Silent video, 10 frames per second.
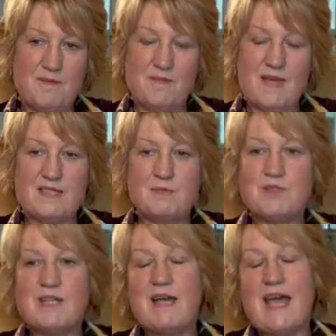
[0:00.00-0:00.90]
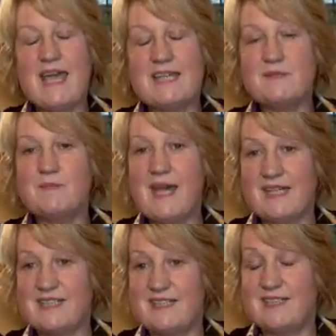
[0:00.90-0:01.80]
I suppose I
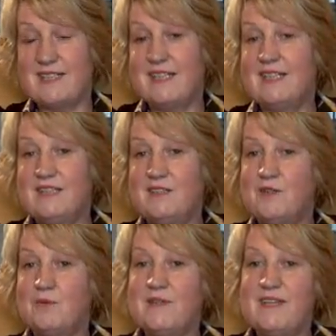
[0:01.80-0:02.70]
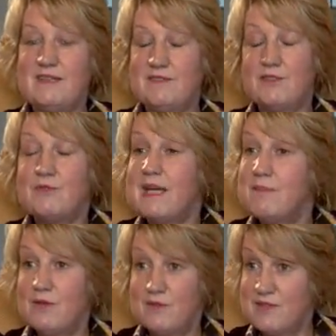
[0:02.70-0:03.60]
expected, within
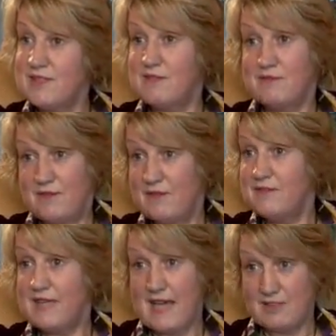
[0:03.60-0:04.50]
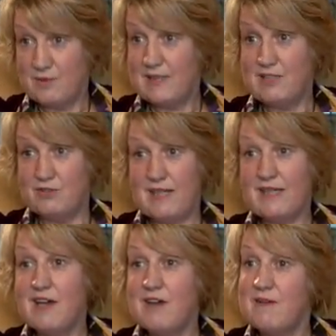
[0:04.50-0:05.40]
3 months of the actual injury
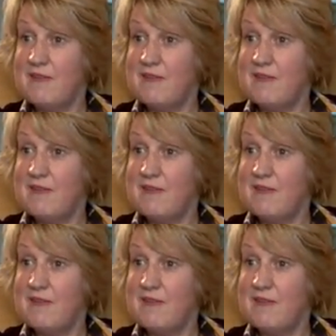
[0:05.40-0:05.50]
occurring,